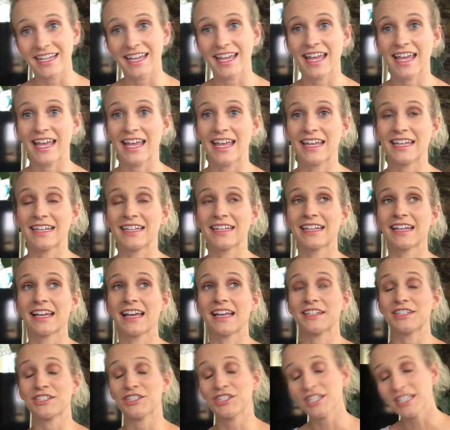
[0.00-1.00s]
and it
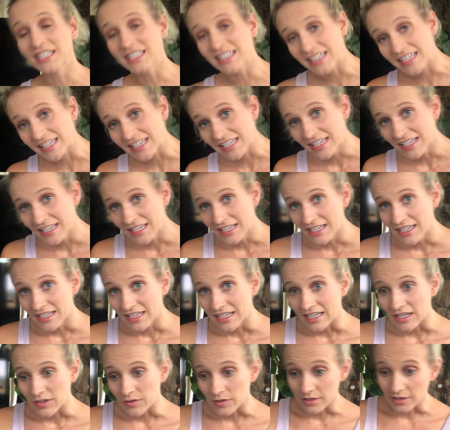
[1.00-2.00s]
got chilly,
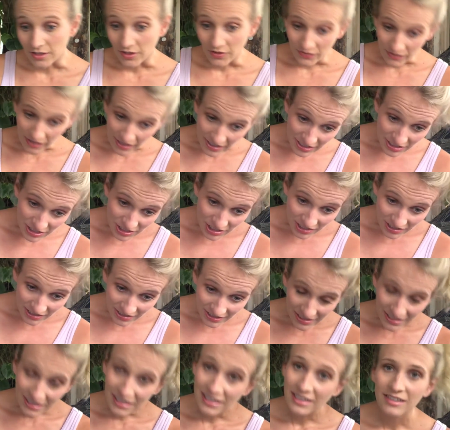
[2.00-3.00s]
it was already
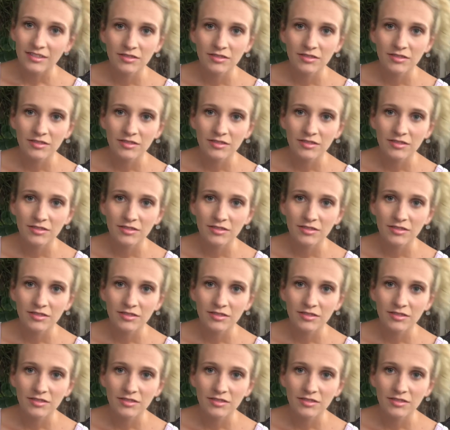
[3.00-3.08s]
chilly.